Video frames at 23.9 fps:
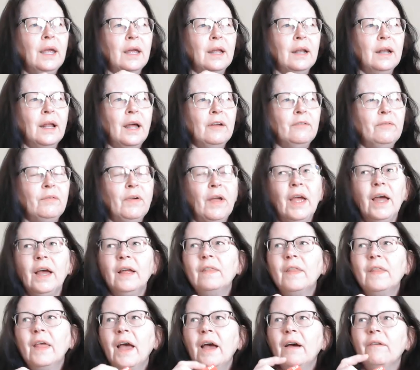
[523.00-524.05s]
And I've
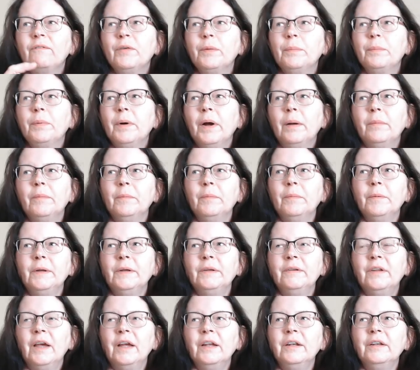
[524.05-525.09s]
had that for
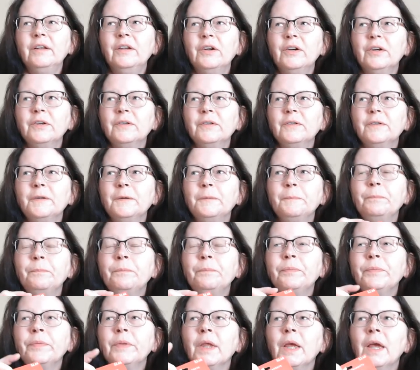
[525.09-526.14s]
probably 10 years.
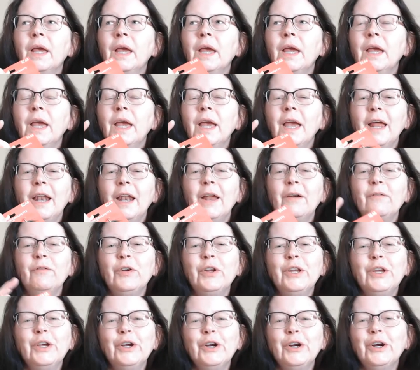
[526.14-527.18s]
And
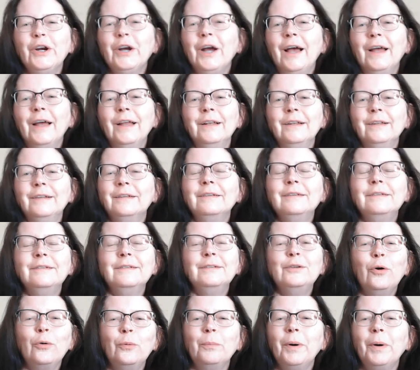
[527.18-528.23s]
every year I
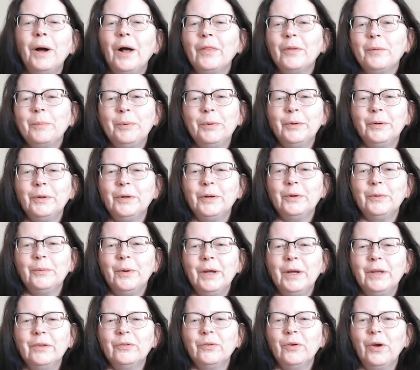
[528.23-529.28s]
don't bother putting it
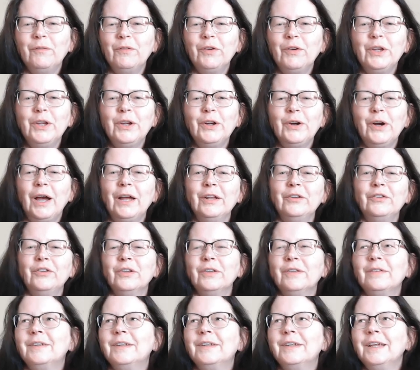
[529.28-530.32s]
away. So every year I
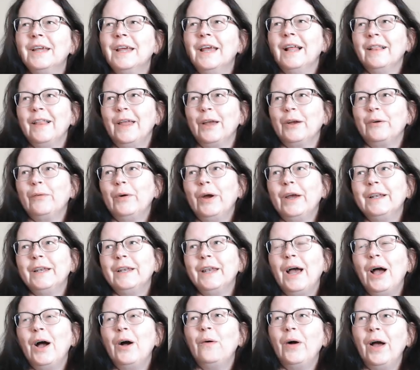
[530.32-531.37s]
just, like right
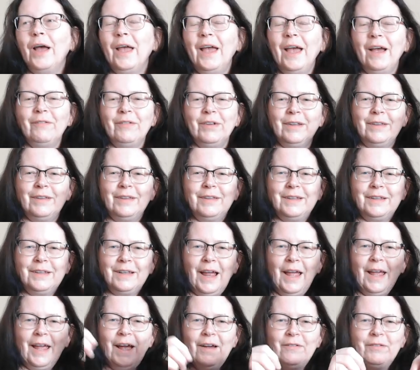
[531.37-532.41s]
now, I have it,
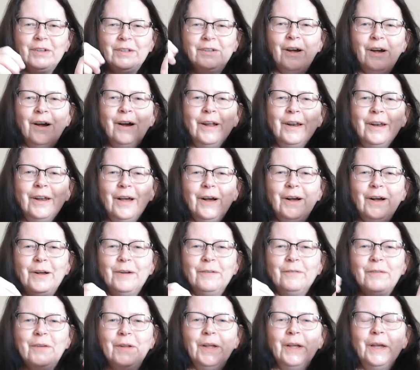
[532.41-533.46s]
I have a ton
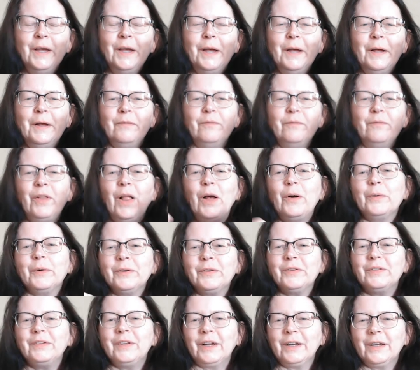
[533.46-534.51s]
of
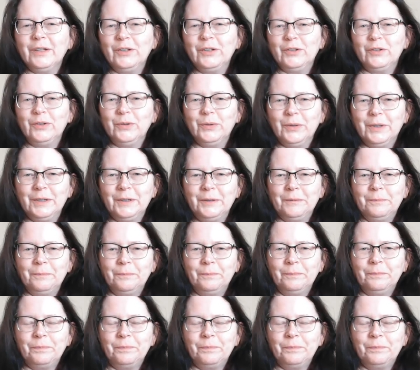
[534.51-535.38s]
flowers stuck into it.